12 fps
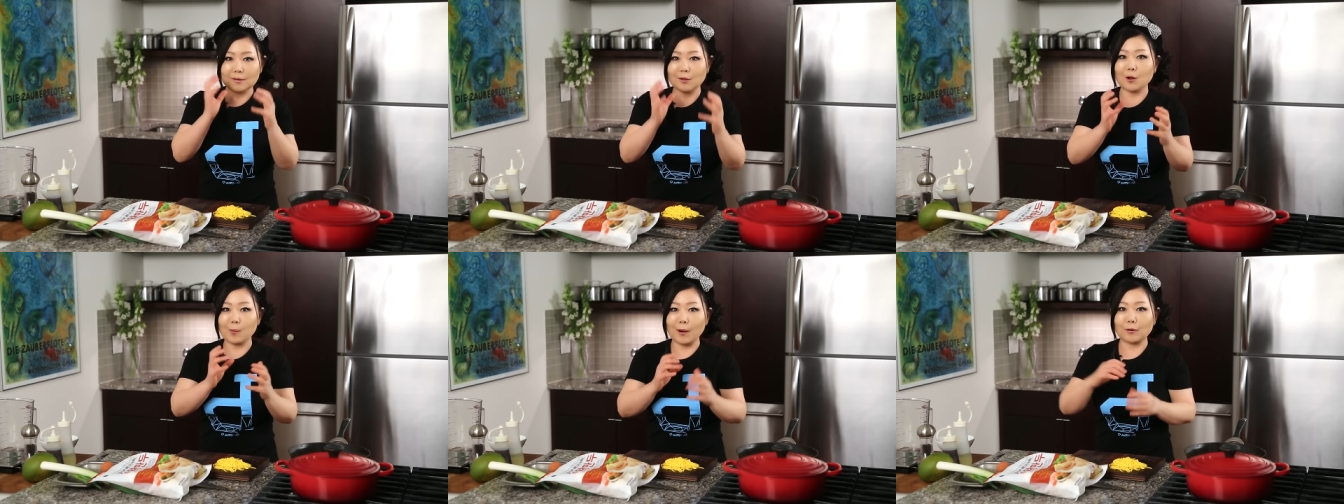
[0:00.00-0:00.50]

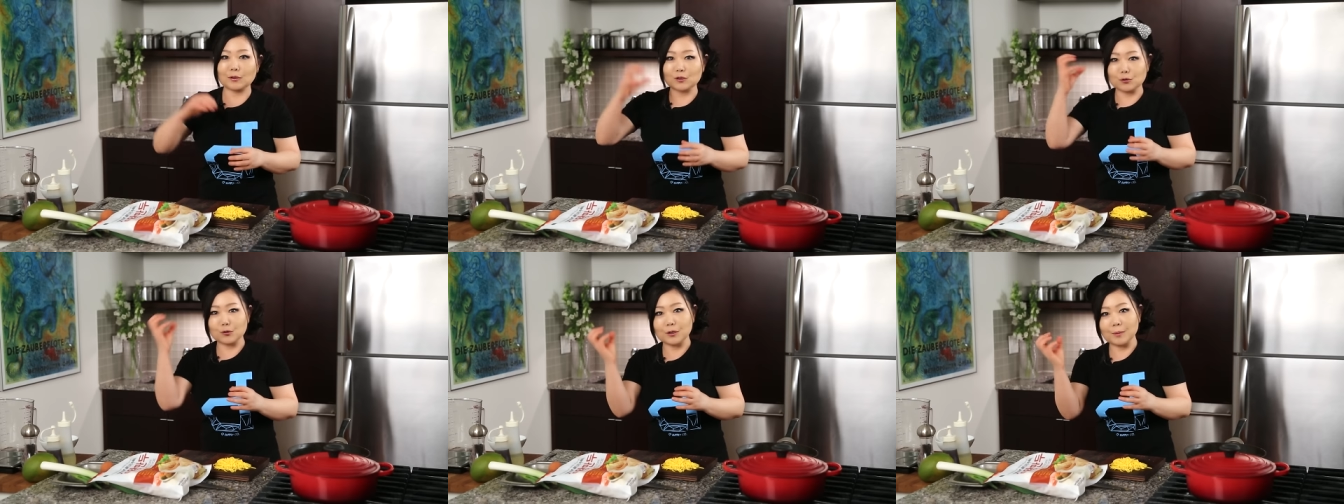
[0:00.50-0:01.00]
Think about it,
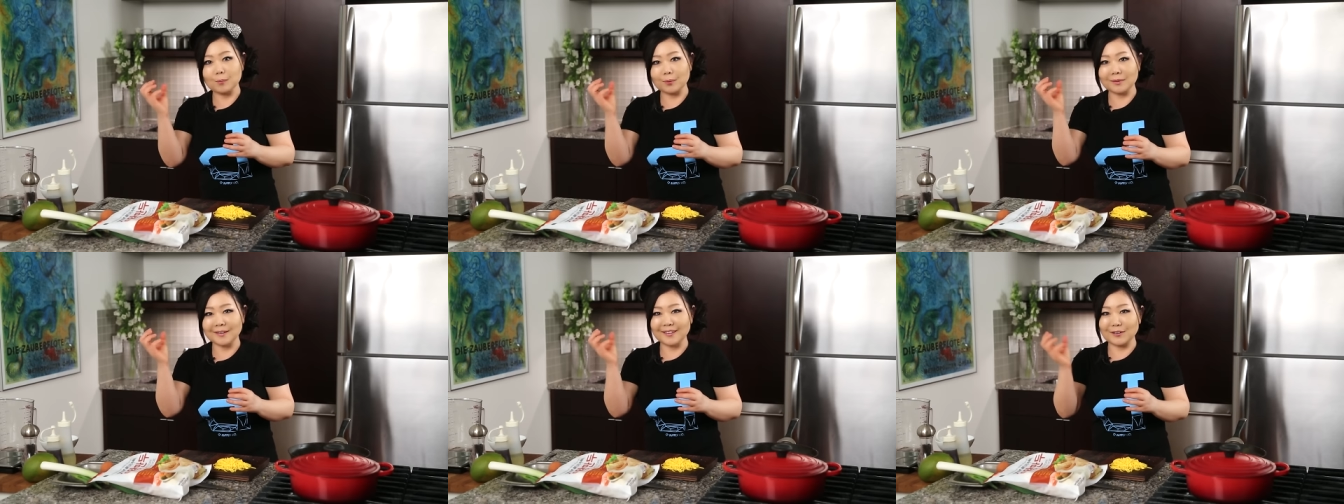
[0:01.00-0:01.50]
so
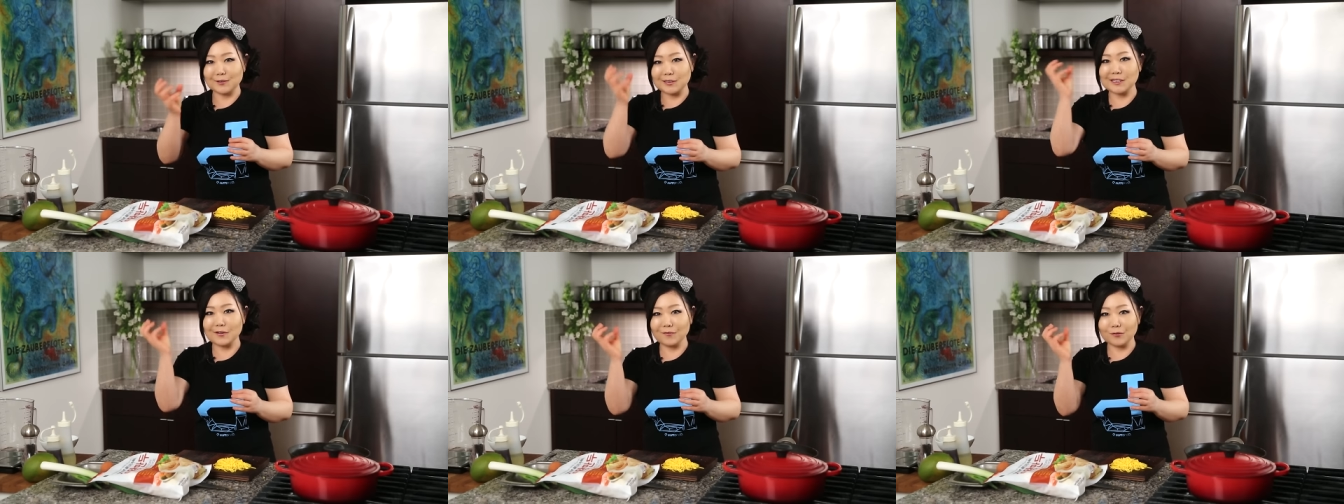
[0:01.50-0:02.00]
shrimp, you know,
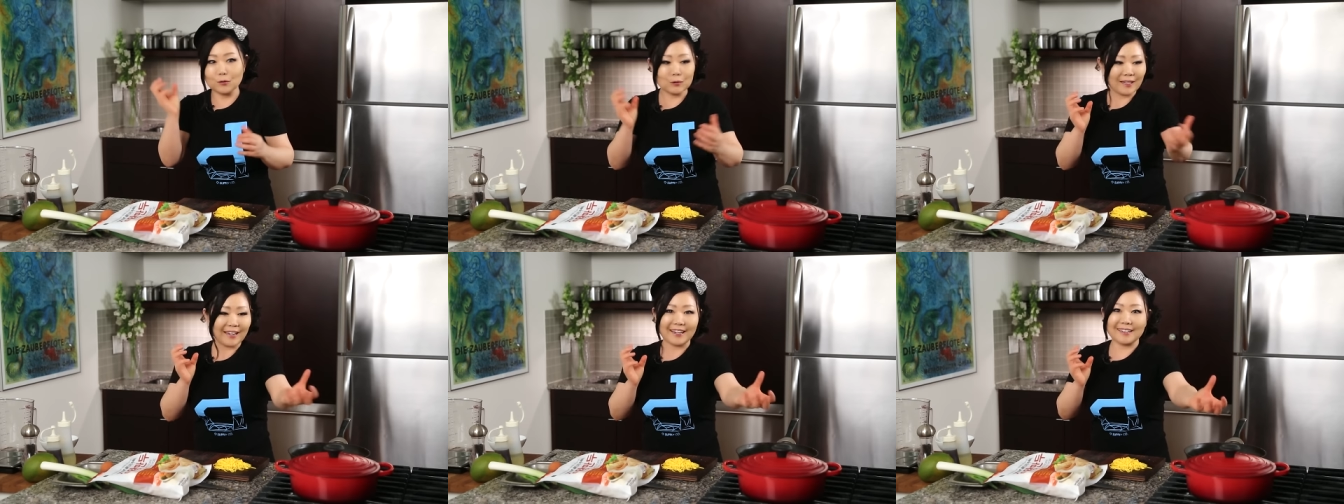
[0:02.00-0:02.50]

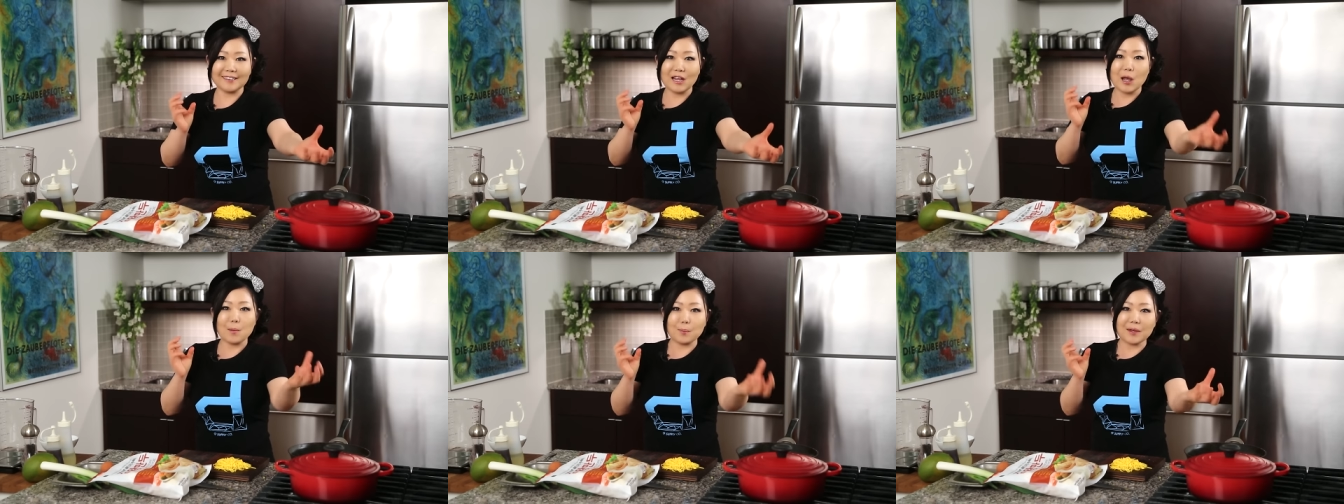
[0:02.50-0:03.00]
seafood and
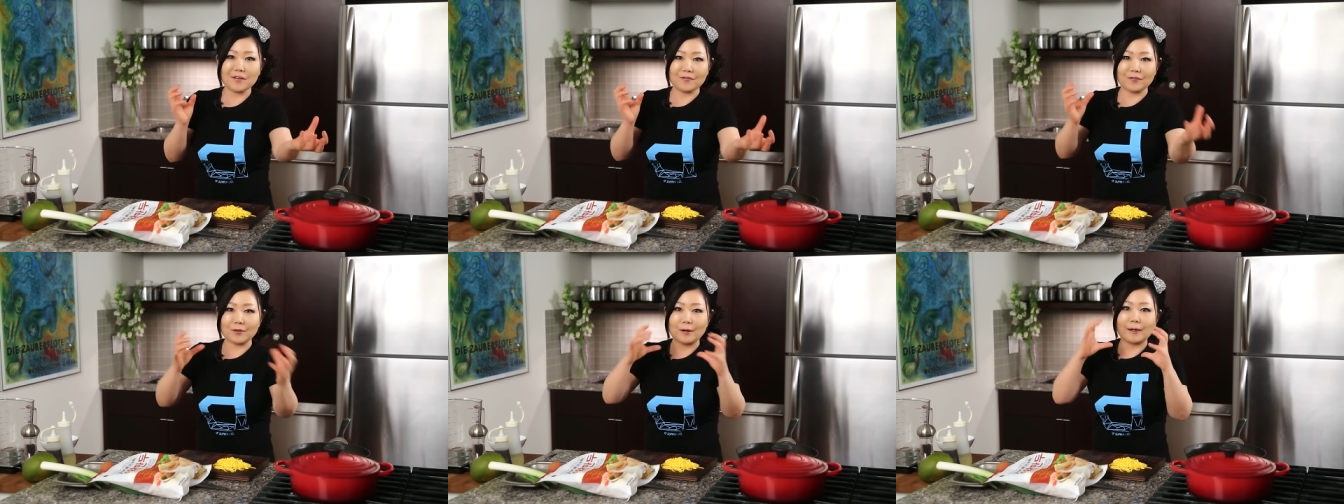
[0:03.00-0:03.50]

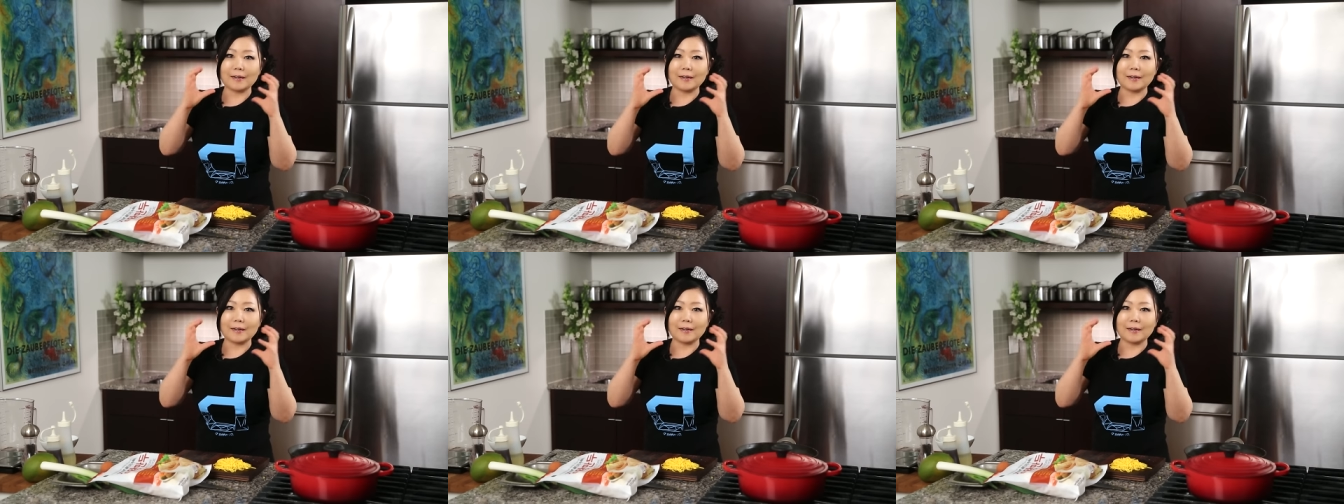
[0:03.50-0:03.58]
beef.